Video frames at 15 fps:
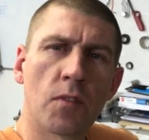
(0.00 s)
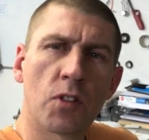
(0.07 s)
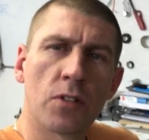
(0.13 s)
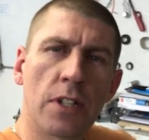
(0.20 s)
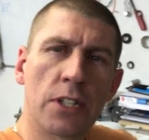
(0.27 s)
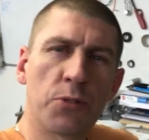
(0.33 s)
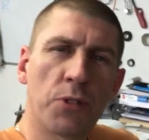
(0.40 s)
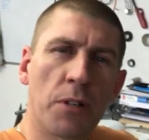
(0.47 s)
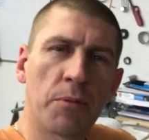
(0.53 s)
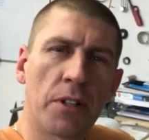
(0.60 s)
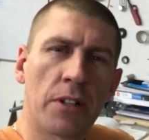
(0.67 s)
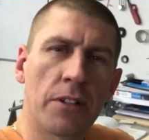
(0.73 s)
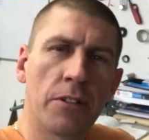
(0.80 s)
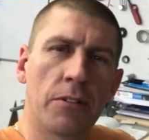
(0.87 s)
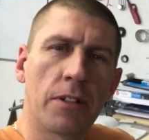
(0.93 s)
So that's what I'm
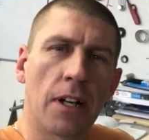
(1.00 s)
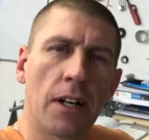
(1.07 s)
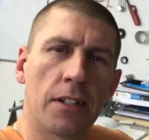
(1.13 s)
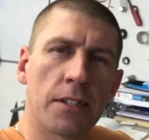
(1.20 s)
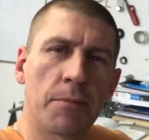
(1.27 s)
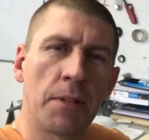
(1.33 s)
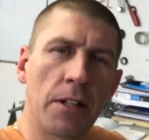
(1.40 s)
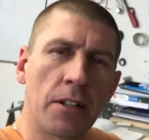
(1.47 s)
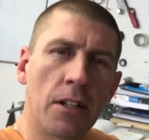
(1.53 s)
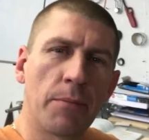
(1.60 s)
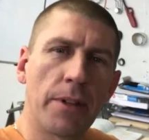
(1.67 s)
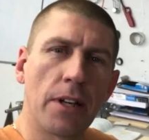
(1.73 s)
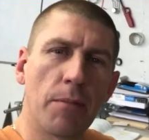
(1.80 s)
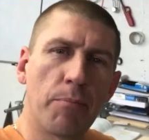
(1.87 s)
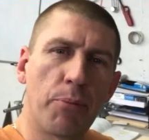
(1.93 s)
going to do, guys. I'm not going to
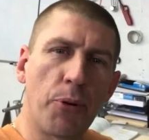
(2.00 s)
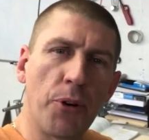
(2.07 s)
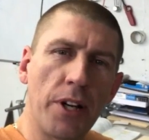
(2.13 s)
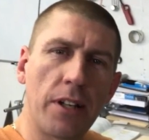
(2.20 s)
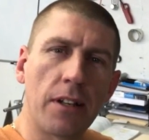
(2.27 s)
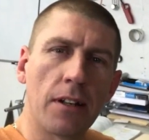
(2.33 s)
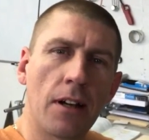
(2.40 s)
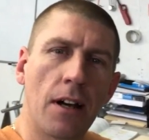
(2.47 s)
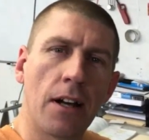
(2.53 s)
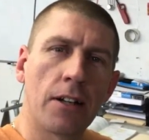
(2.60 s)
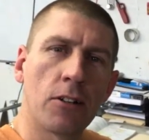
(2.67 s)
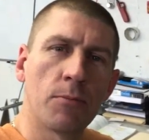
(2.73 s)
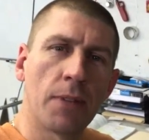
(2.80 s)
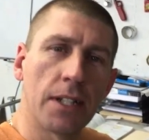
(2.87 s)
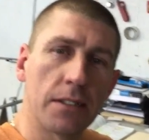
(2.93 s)
be a prick and hide
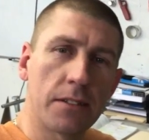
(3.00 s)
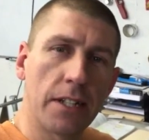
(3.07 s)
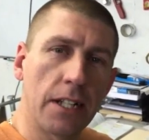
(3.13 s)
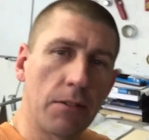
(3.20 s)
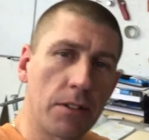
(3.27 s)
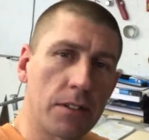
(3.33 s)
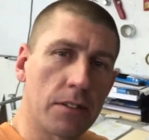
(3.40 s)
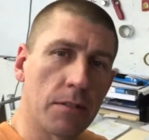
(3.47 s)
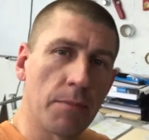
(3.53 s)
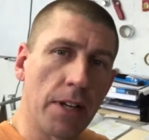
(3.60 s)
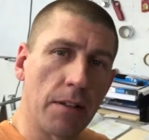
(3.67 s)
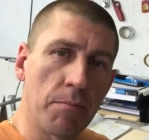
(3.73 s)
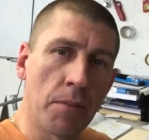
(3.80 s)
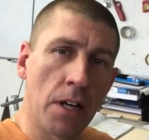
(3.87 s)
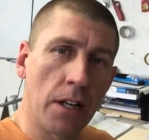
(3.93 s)
all my secrets to
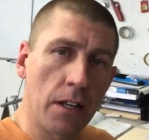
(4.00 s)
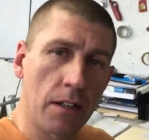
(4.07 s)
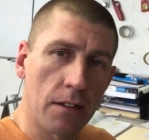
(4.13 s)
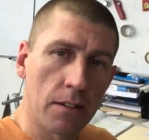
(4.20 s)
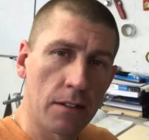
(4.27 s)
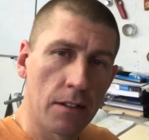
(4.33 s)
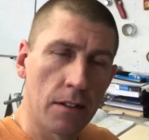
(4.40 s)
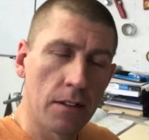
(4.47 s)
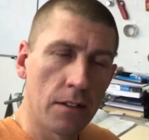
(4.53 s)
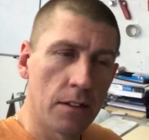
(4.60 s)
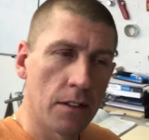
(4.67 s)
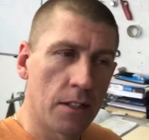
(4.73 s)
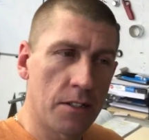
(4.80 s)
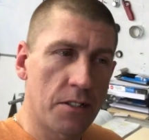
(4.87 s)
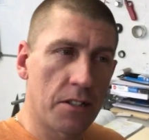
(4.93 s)
make money
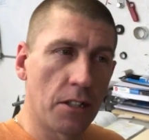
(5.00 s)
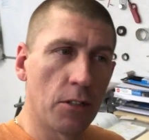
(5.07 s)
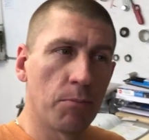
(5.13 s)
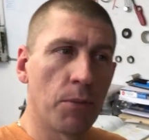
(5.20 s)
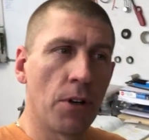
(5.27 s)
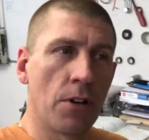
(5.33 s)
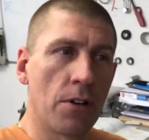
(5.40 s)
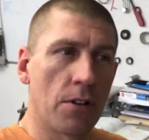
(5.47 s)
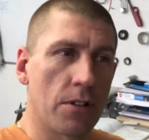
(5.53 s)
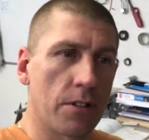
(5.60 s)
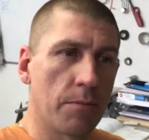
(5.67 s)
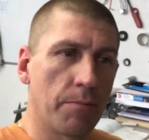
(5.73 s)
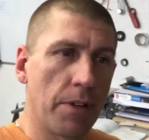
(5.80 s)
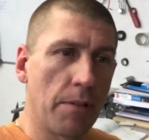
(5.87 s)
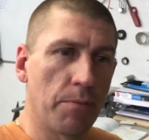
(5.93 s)
and sell burners
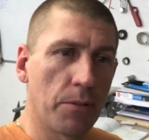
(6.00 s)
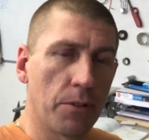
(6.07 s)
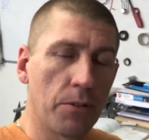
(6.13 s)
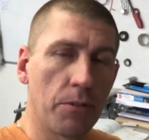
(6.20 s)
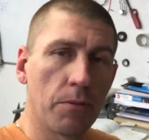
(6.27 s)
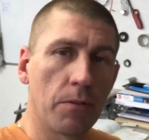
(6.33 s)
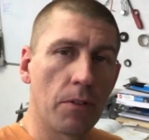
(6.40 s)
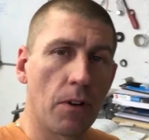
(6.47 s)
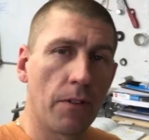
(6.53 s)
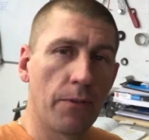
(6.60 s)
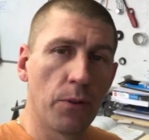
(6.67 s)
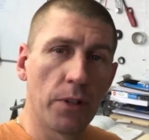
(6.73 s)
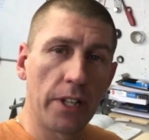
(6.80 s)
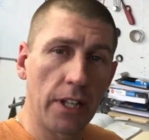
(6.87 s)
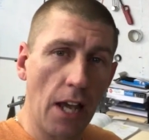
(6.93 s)
to people who are
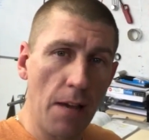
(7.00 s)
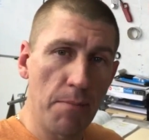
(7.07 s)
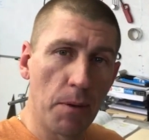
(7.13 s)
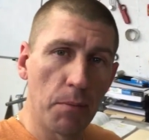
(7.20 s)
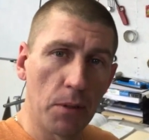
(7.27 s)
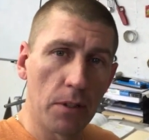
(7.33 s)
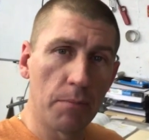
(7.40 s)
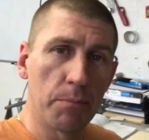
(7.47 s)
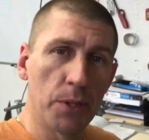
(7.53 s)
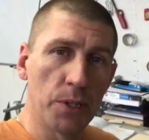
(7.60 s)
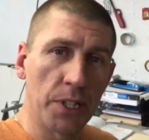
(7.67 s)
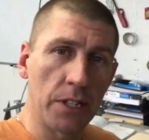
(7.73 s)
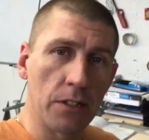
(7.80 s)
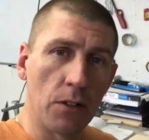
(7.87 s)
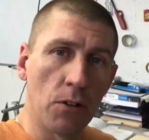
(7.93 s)
fully capable of
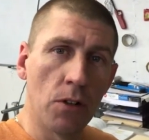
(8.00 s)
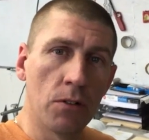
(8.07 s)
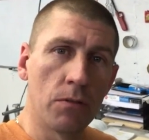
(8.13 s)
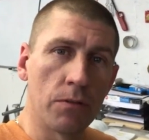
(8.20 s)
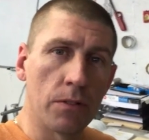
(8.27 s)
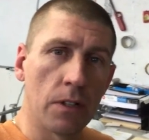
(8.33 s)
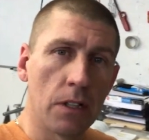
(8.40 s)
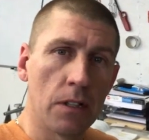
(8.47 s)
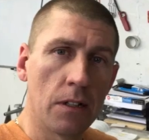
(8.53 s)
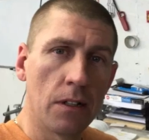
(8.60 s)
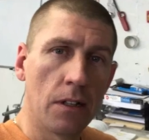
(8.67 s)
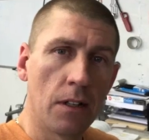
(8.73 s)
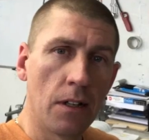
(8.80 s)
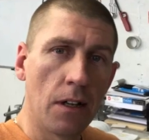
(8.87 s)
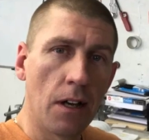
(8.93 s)
building their own.
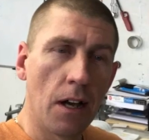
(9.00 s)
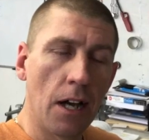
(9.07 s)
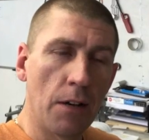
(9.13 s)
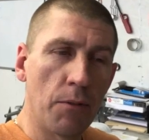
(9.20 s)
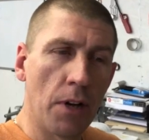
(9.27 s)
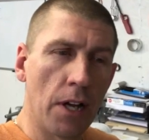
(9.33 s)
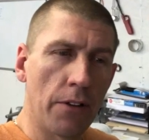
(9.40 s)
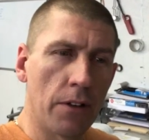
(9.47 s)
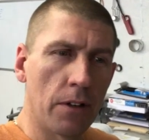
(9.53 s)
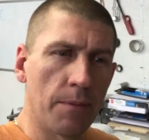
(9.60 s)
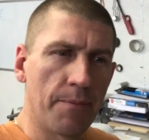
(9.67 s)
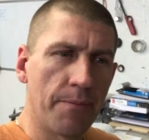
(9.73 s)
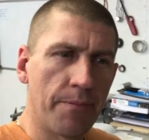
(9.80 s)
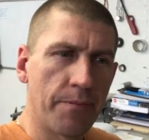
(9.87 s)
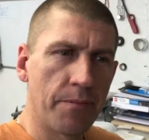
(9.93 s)
I'd rather
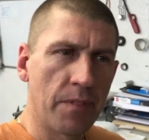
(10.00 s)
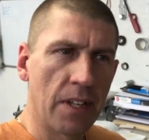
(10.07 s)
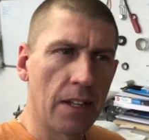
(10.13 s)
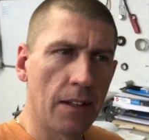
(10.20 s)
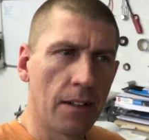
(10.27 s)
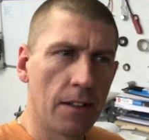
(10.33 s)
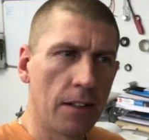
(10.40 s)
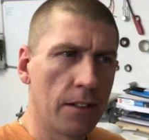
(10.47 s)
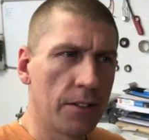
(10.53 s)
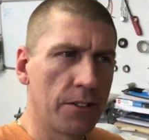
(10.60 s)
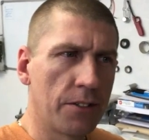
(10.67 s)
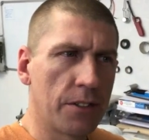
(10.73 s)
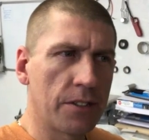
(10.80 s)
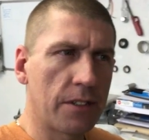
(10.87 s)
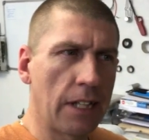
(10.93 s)

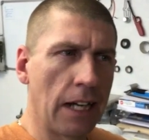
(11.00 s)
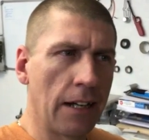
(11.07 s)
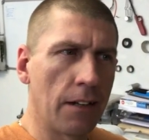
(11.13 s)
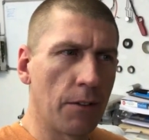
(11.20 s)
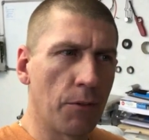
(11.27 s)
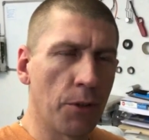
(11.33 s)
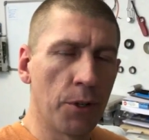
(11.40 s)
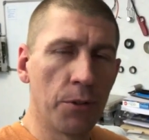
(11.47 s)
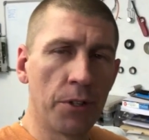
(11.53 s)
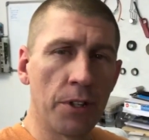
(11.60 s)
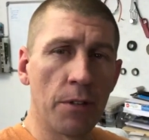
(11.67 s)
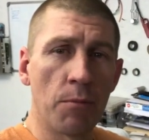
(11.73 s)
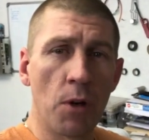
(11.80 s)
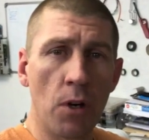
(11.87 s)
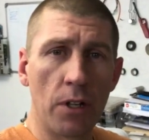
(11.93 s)
just kind of ruin
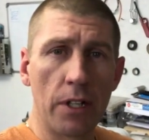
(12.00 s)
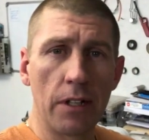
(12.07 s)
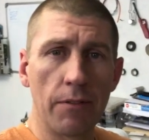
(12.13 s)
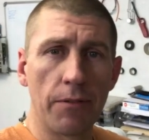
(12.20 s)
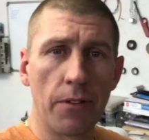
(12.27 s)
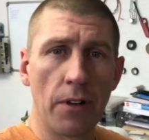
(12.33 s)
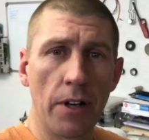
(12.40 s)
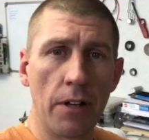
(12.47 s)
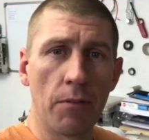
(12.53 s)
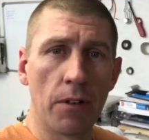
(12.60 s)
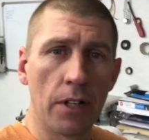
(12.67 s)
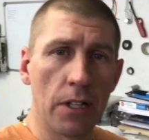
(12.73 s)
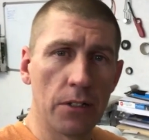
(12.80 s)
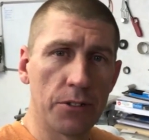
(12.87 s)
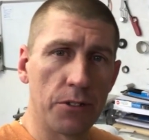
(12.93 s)
the market for
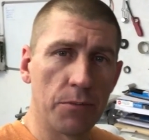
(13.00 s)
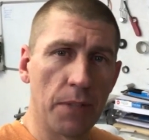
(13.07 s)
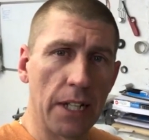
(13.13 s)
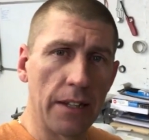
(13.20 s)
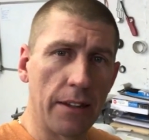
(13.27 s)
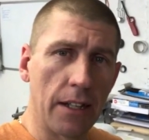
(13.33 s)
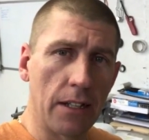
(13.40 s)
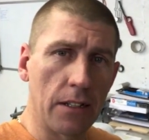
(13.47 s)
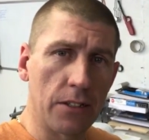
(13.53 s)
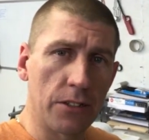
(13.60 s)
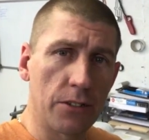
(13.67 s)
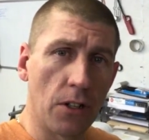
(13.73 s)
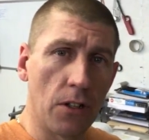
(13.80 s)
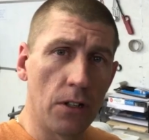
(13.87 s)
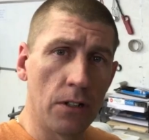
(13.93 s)
anyone else who might think of
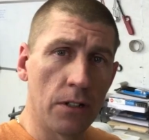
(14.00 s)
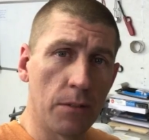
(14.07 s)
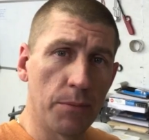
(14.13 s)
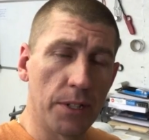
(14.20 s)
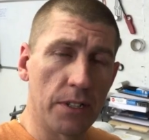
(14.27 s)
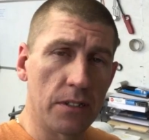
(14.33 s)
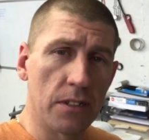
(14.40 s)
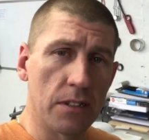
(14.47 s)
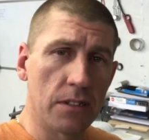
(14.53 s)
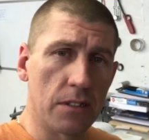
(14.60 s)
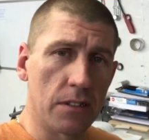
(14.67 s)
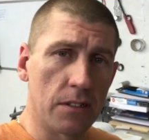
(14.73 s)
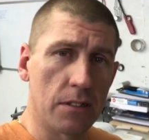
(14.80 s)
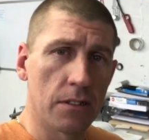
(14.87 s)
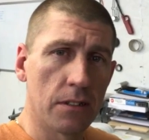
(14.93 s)
starting the business
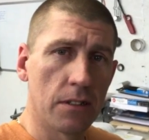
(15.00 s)
and